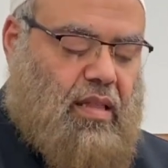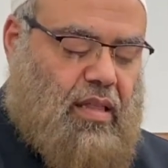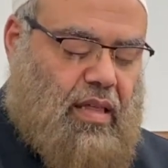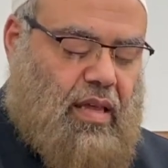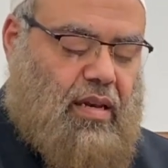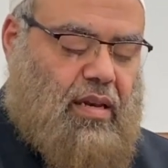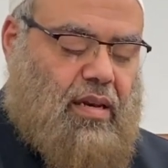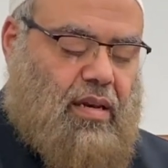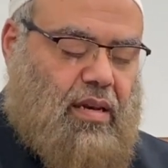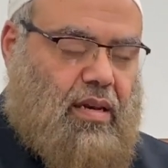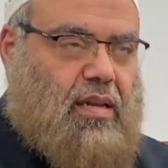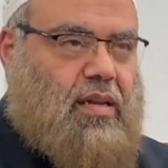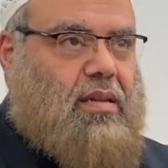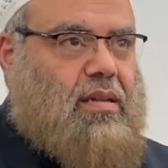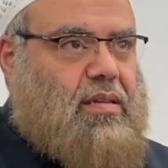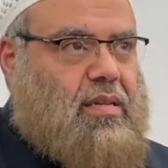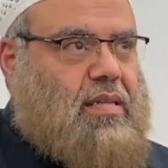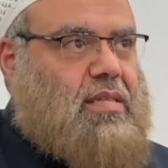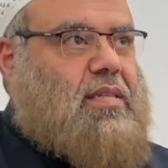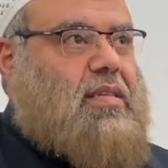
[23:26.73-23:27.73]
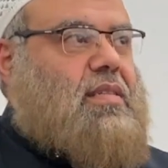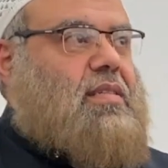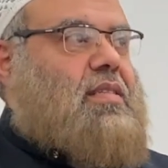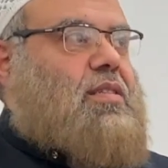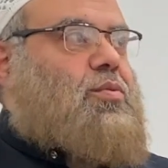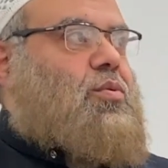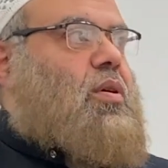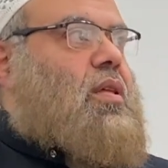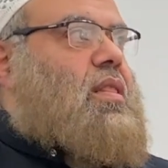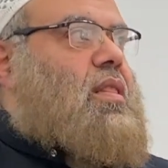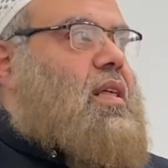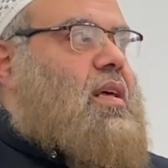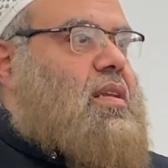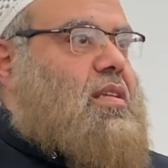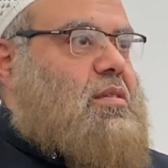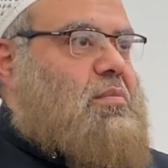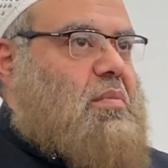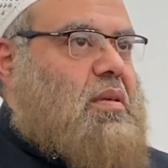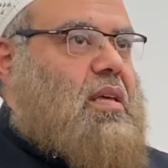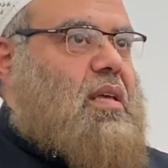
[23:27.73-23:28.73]
then this is the one that
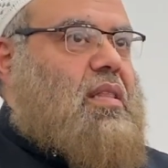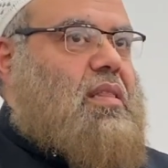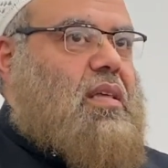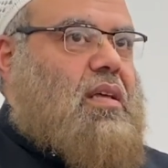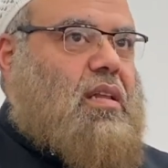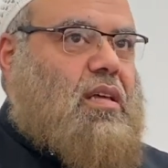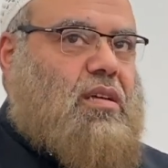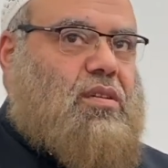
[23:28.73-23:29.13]
is making that